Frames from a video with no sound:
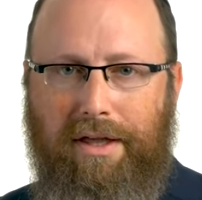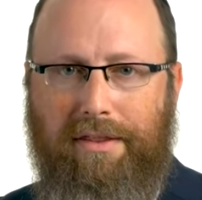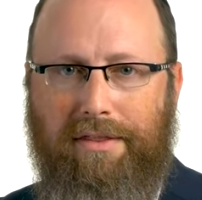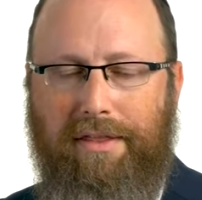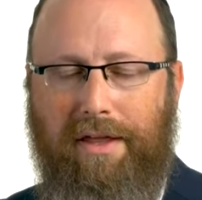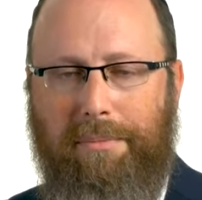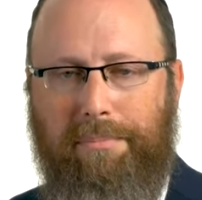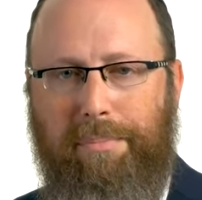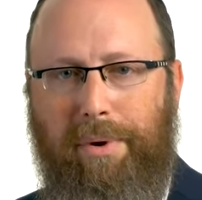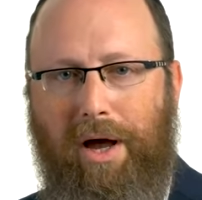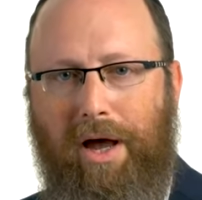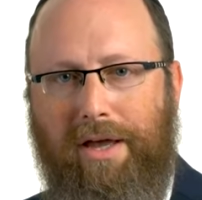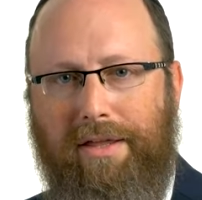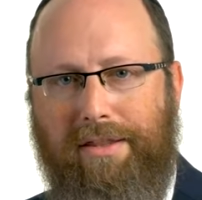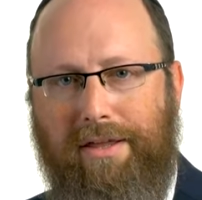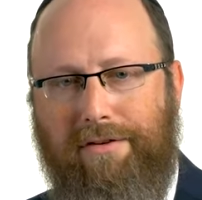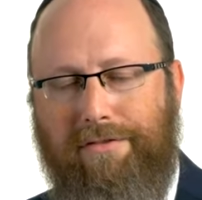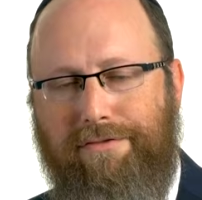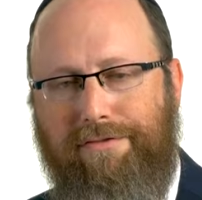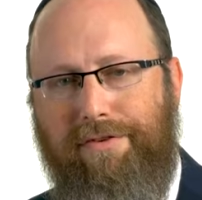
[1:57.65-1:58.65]
that by
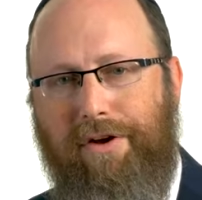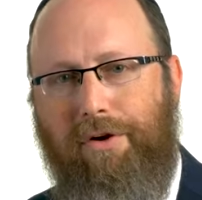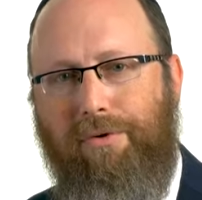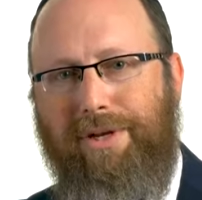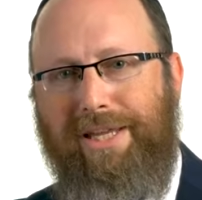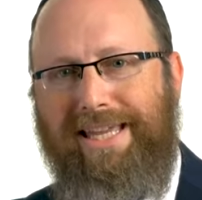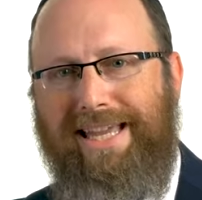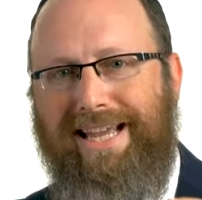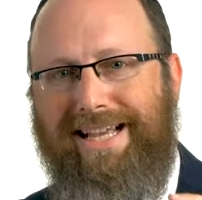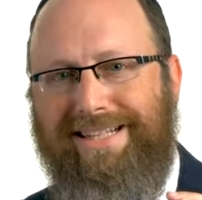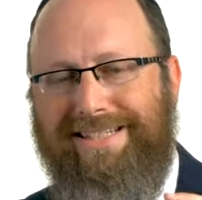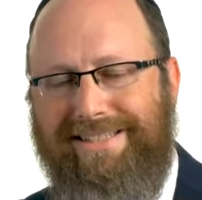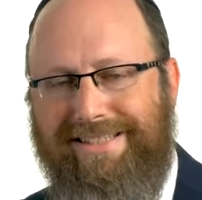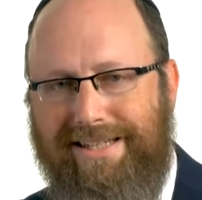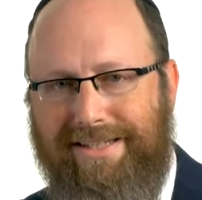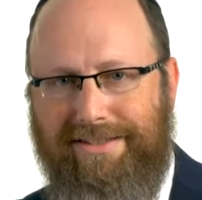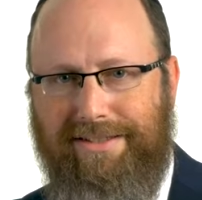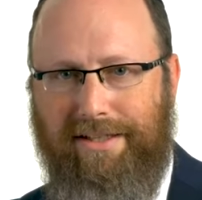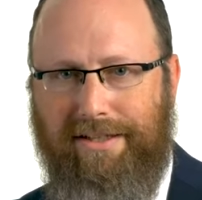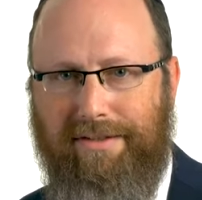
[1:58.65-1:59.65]
their very
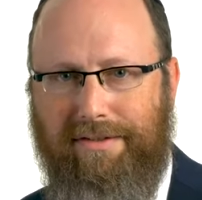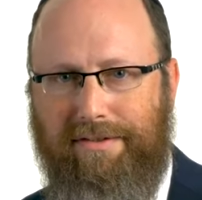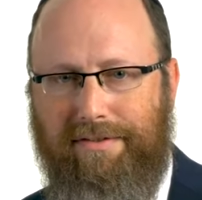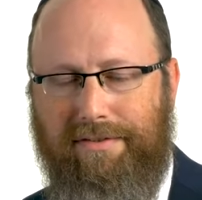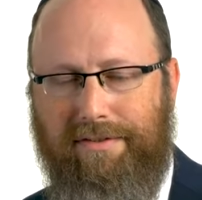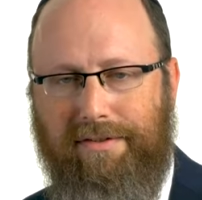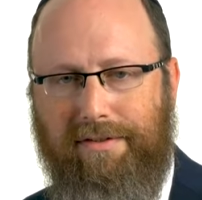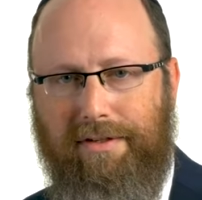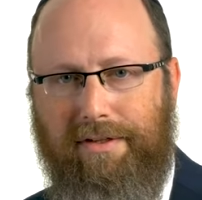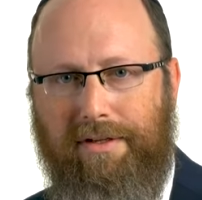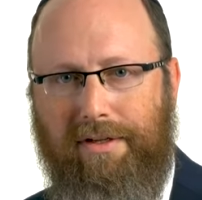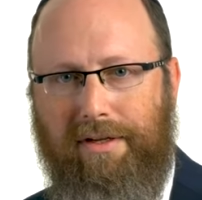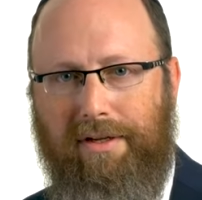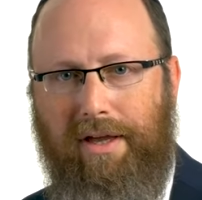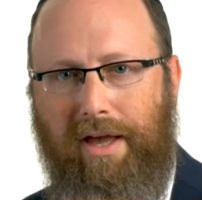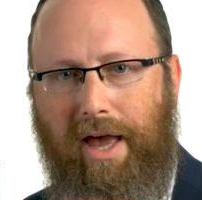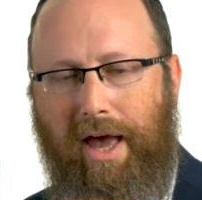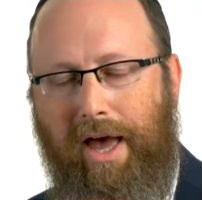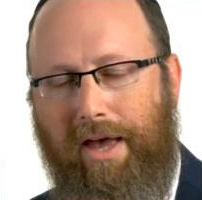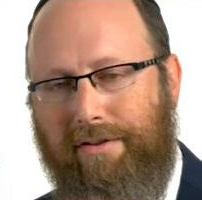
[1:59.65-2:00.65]
existence,
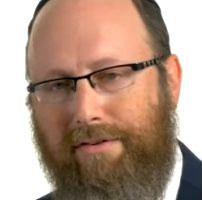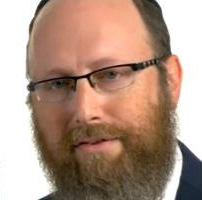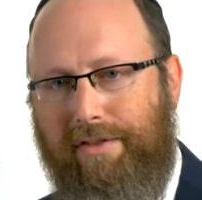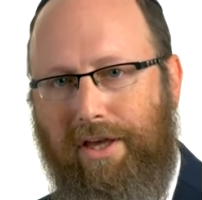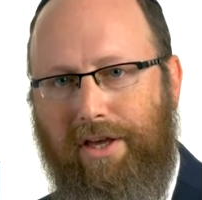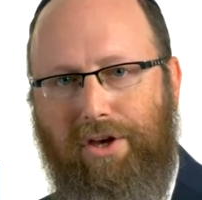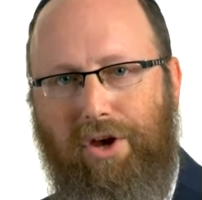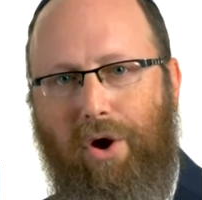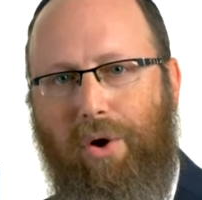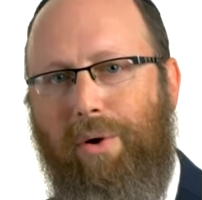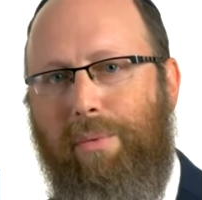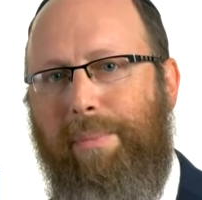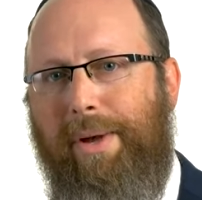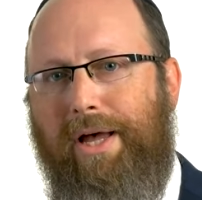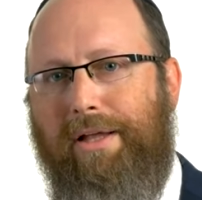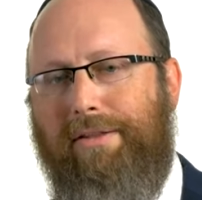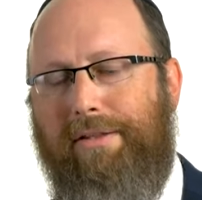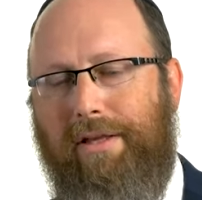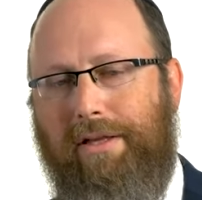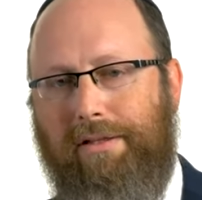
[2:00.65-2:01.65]
as they go
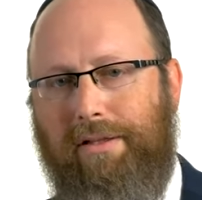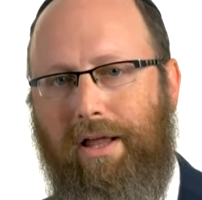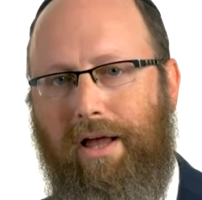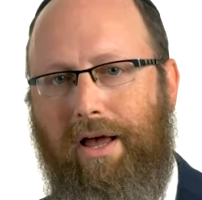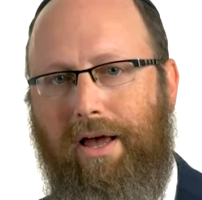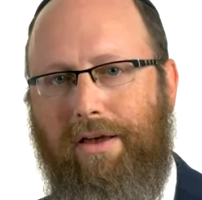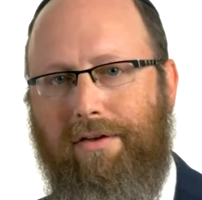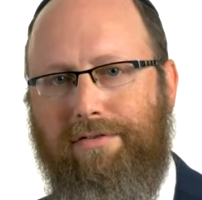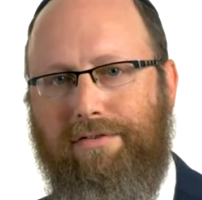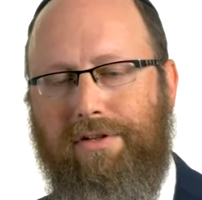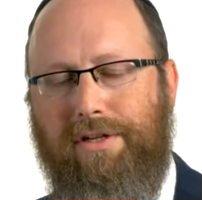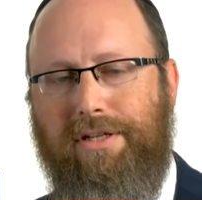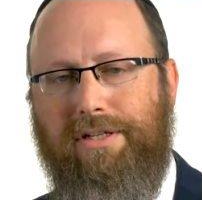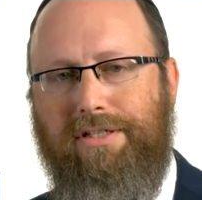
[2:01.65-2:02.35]
about their lives,